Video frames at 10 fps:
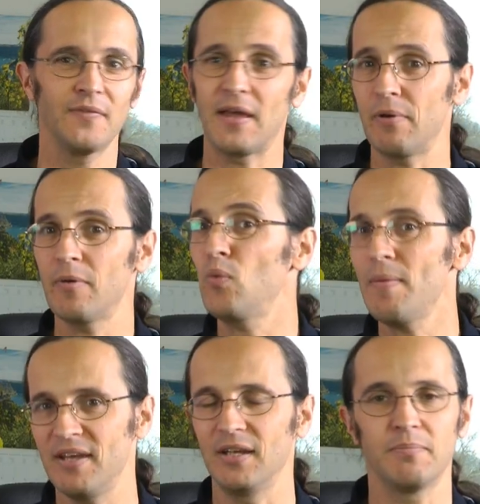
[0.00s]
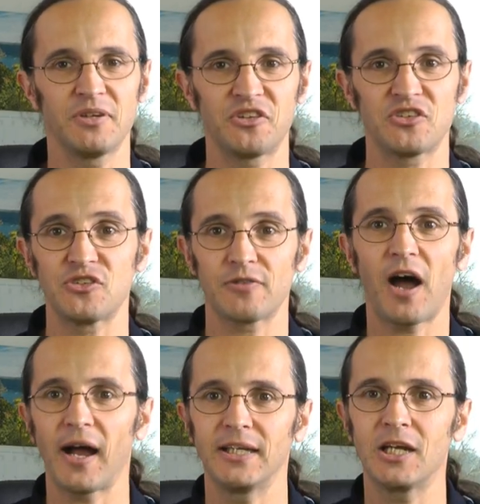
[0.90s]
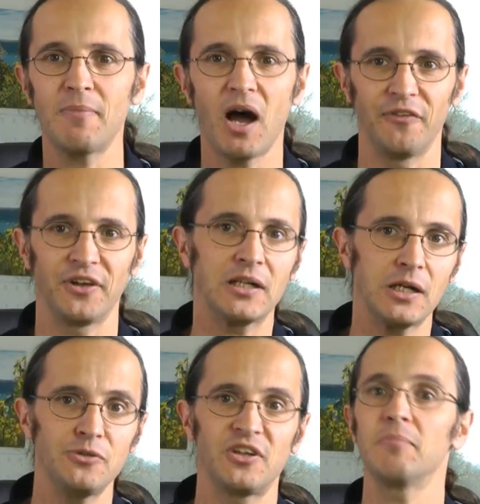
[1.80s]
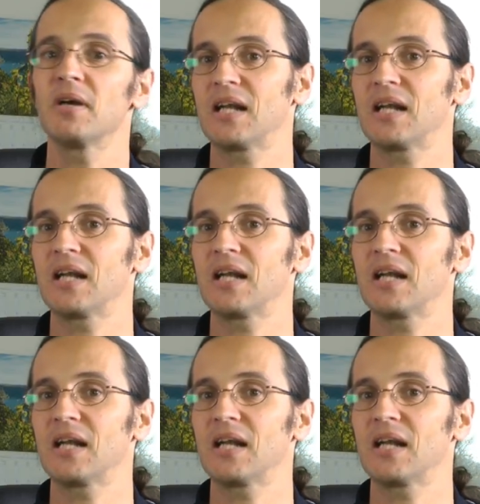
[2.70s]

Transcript: There were women in positions of high command, including